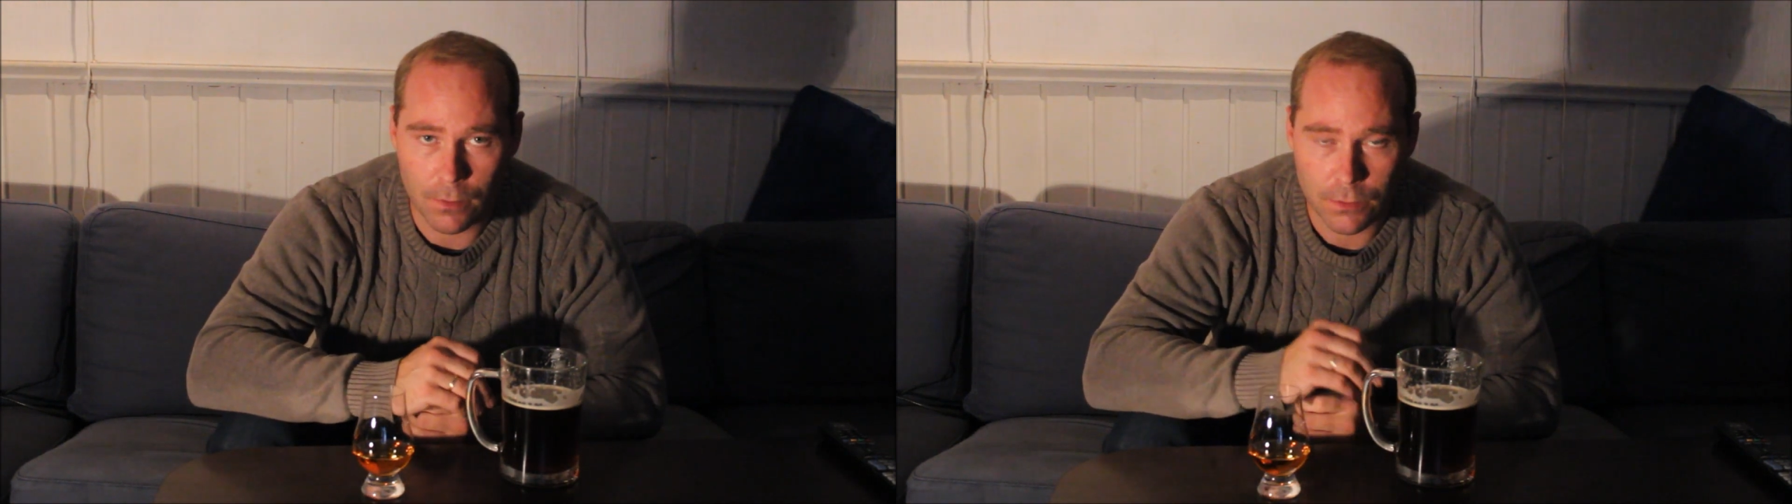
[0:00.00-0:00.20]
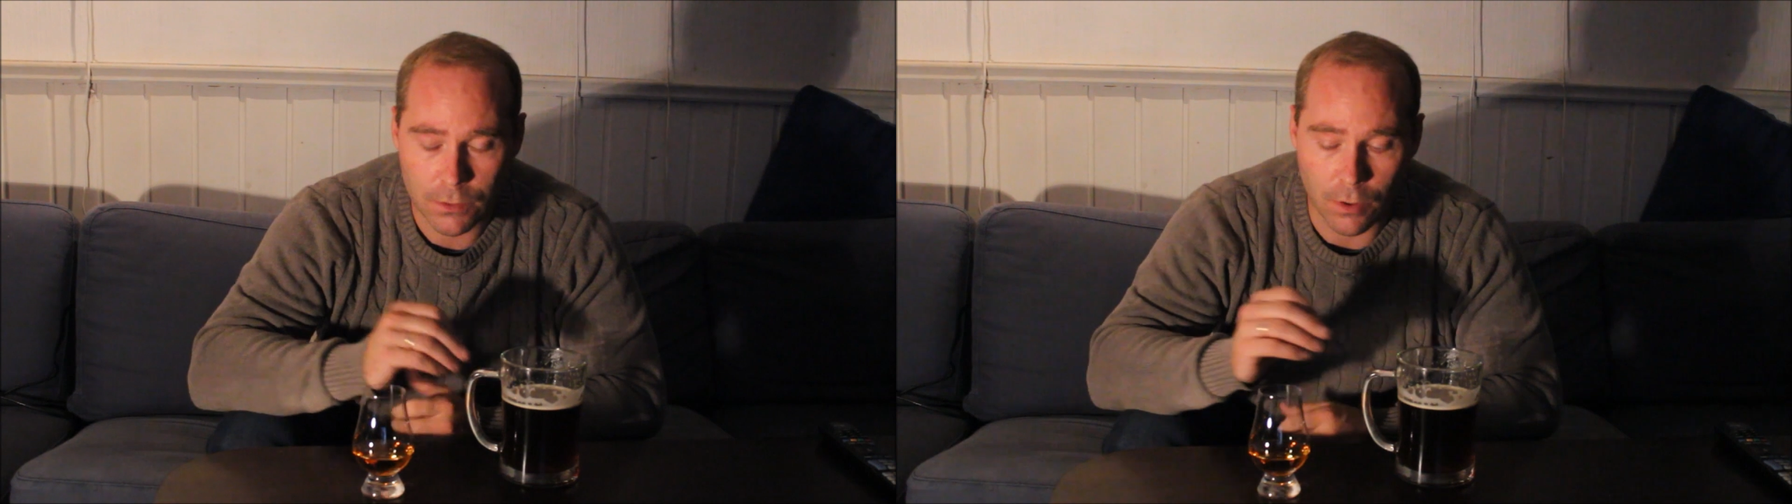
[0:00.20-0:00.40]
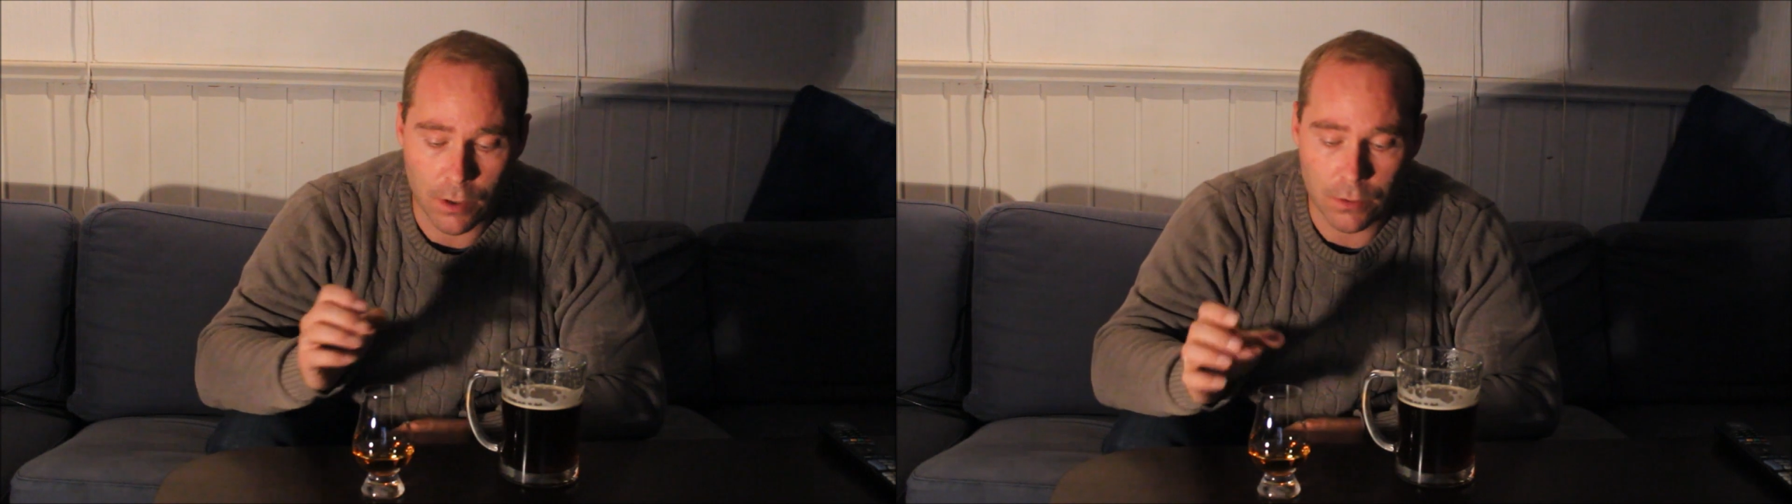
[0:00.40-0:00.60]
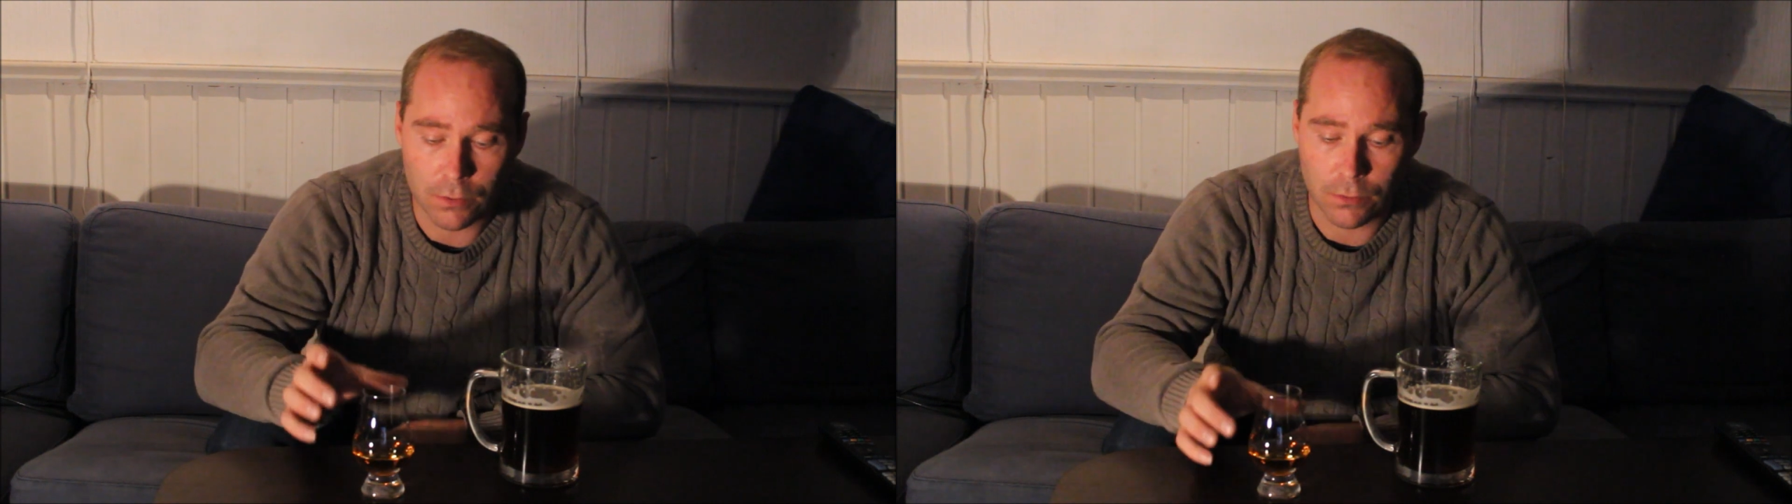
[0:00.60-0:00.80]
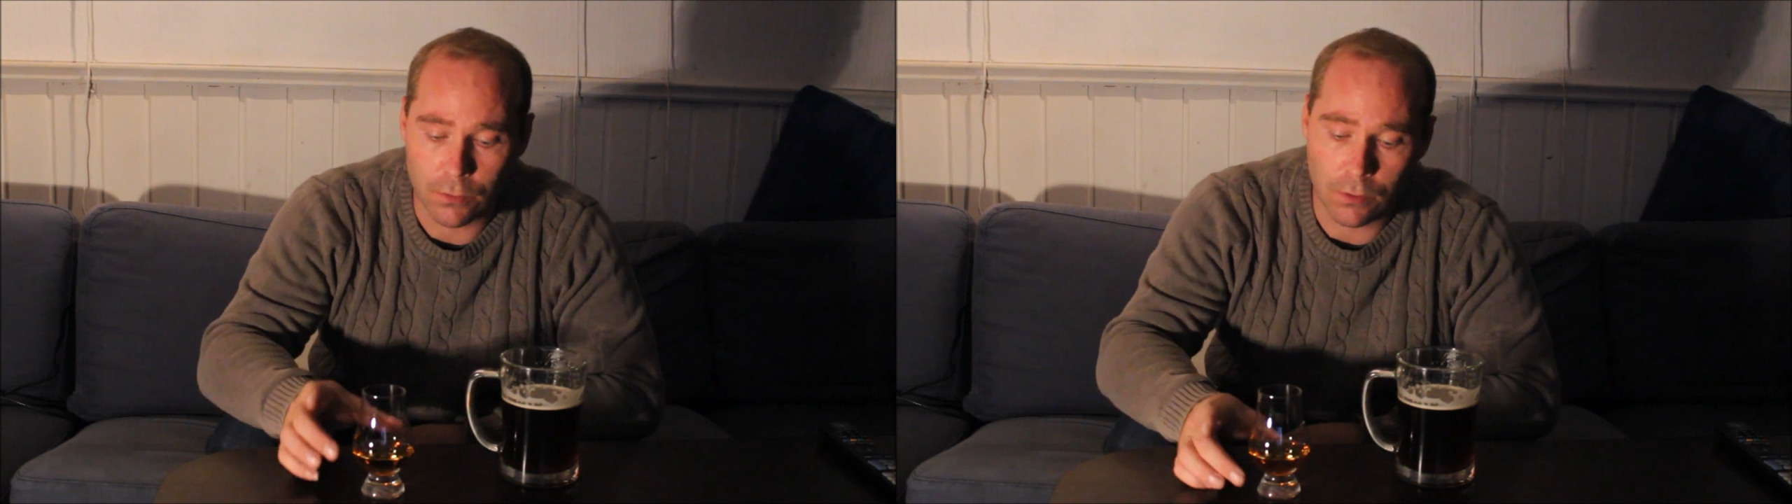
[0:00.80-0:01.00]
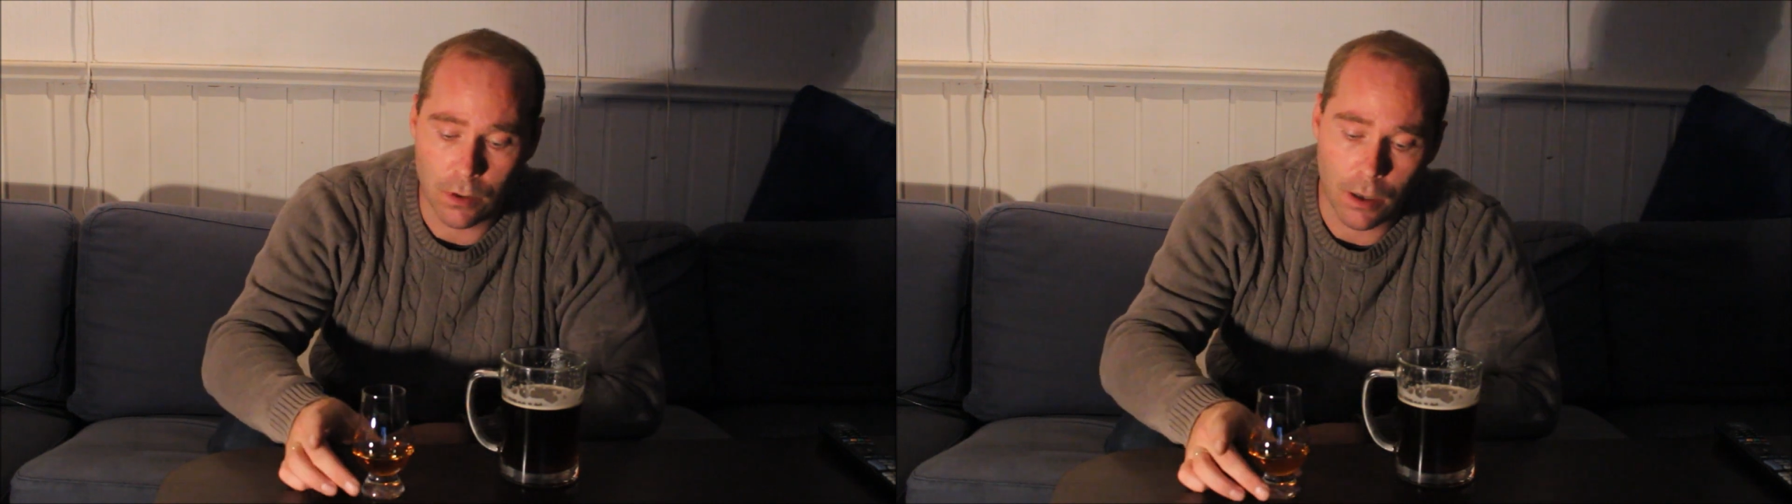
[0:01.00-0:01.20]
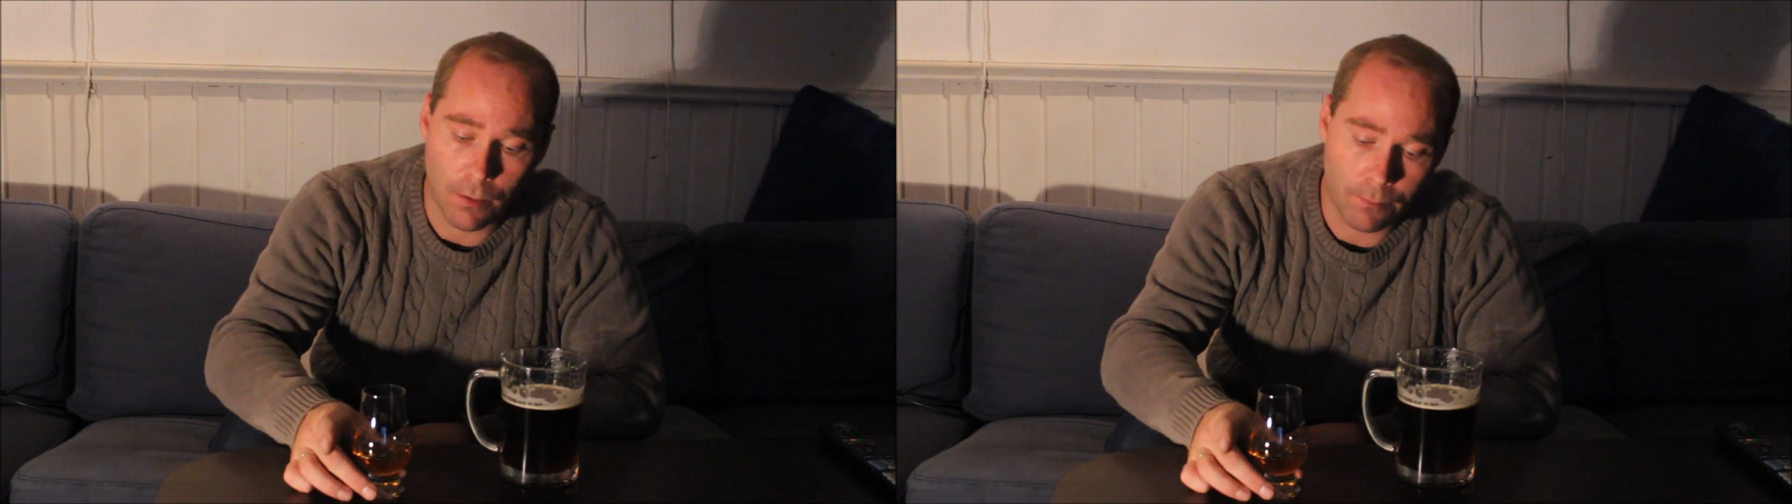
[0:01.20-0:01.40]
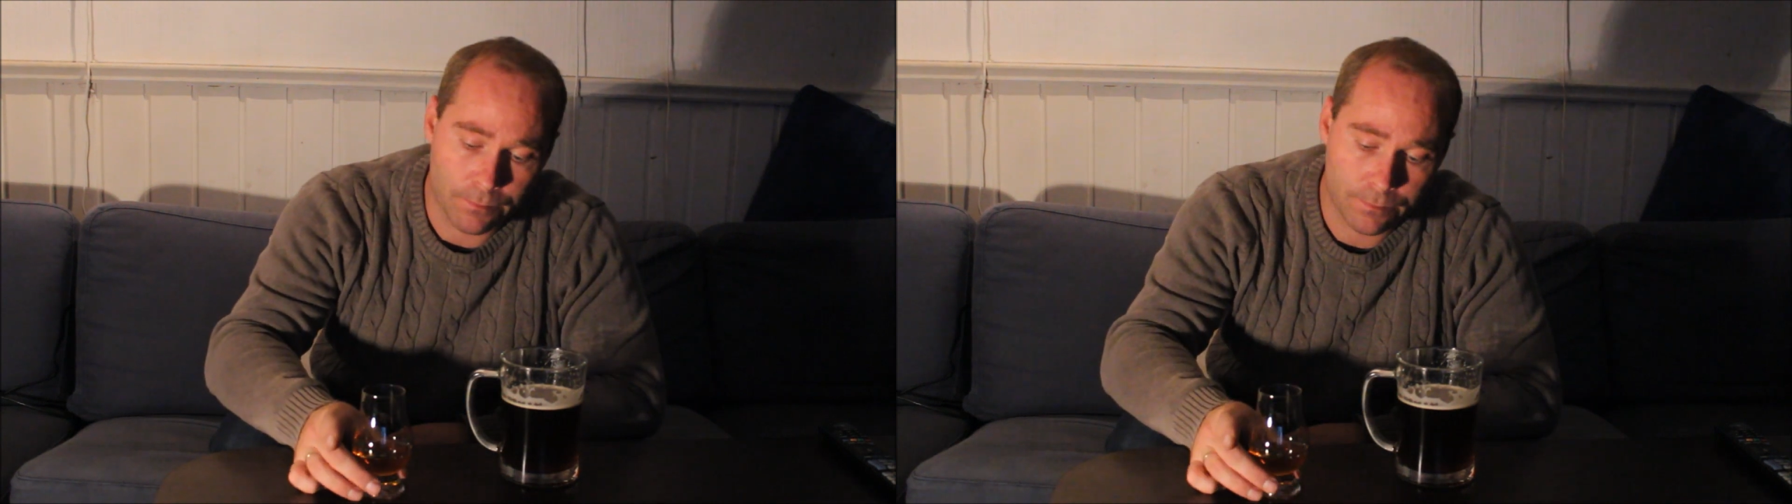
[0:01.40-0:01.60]
started
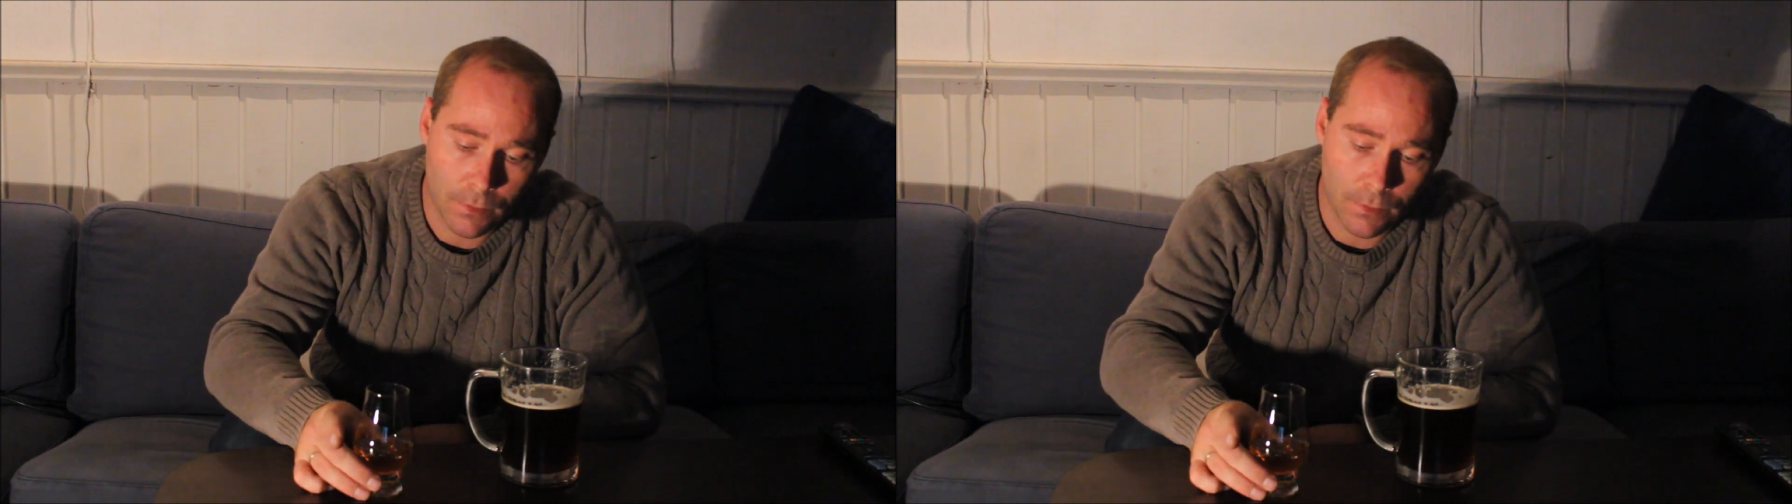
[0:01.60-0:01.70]
to